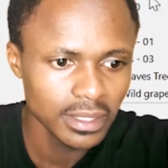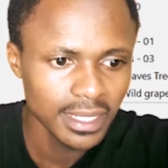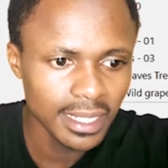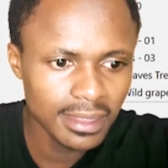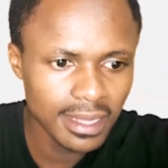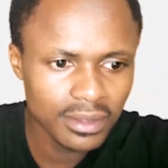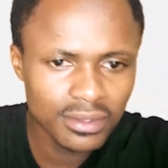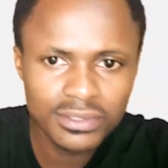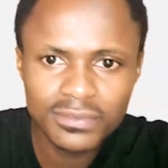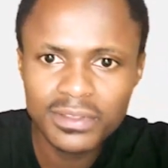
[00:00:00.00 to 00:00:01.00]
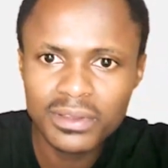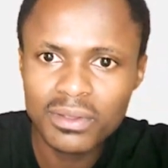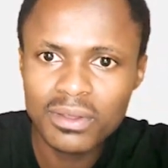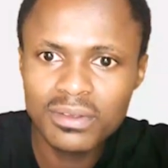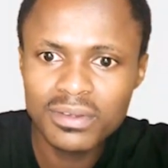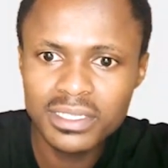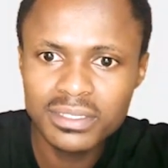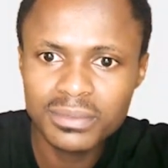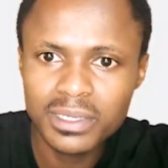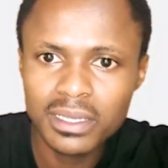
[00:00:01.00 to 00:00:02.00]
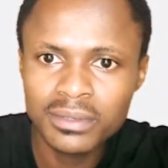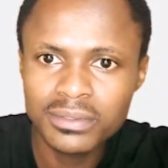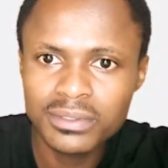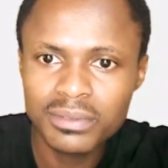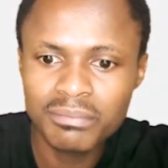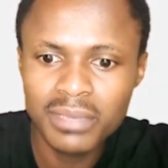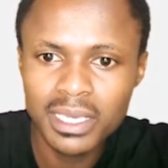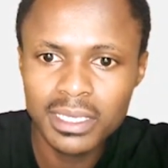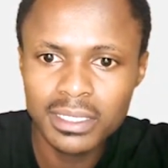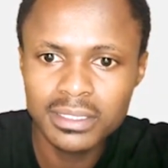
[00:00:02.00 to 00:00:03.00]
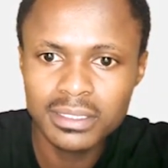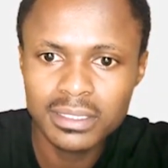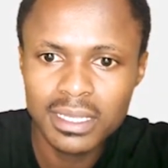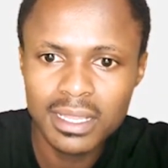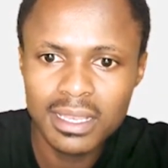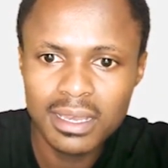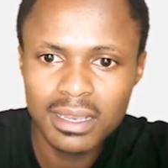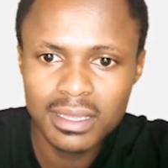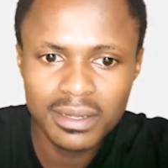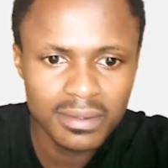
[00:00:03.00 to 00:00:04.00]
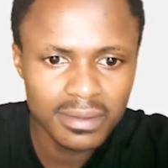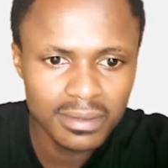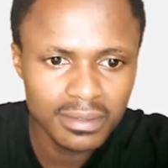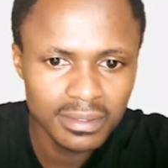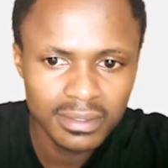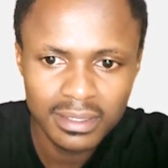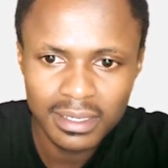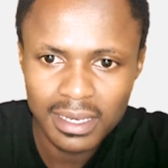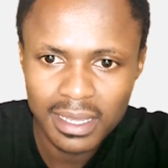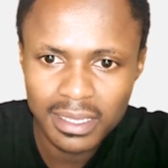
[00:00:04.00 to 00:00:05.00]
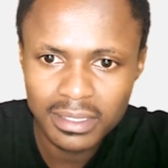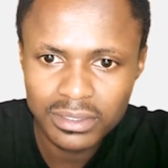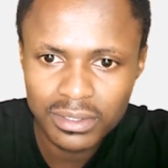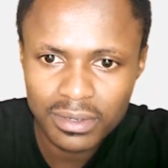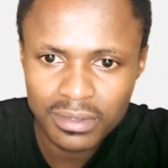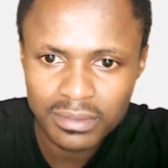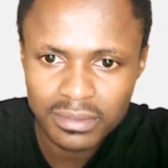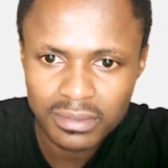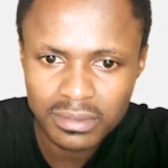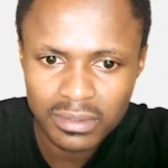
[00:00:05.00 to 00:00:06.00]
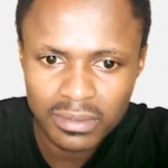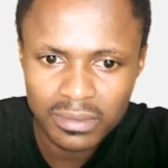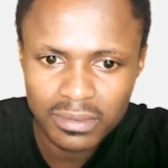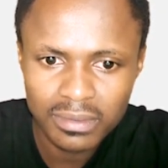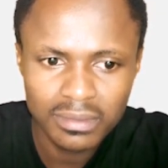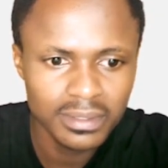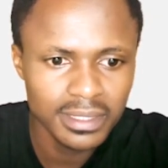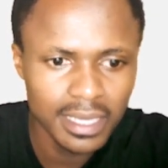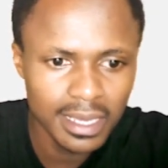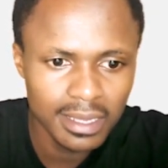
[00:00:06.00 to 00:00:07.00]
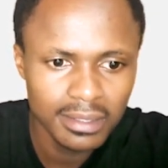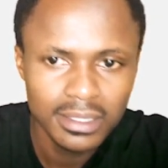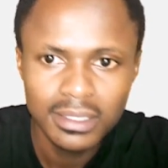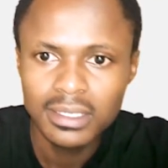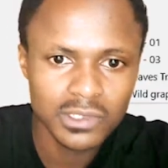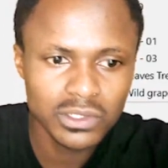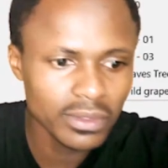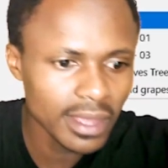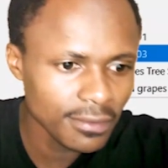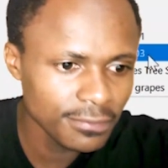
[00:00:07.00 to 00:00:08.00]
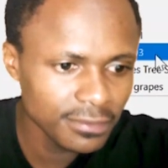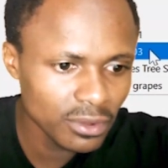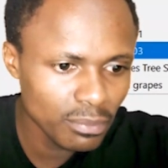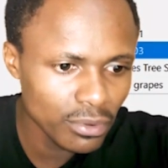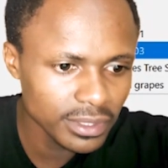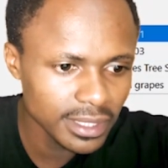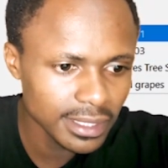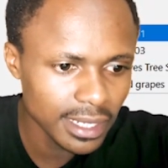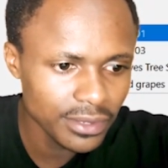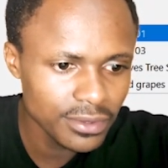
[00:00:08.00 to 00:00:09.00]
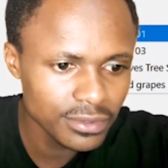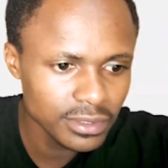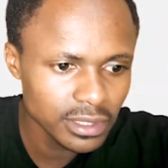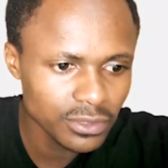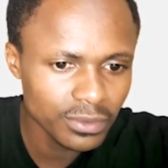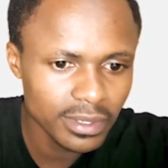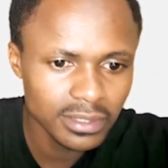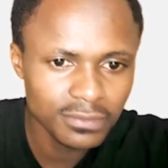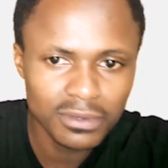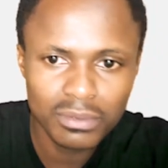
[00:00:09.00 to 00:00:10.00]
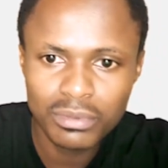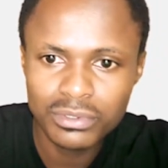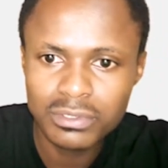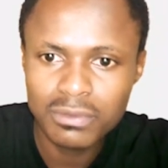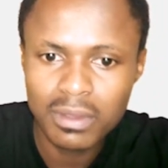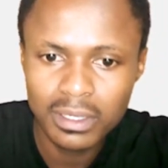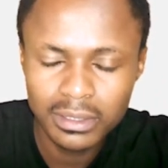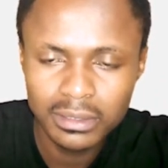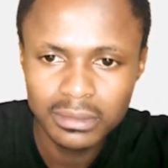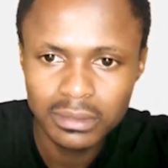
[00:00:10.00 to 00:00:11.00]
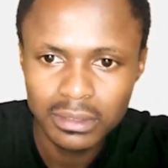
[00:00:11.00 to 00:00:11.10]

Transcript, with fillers: And that goes for the concrete. We can also make it a little lighter so yeah so that floorboard that i used it was floorboard 01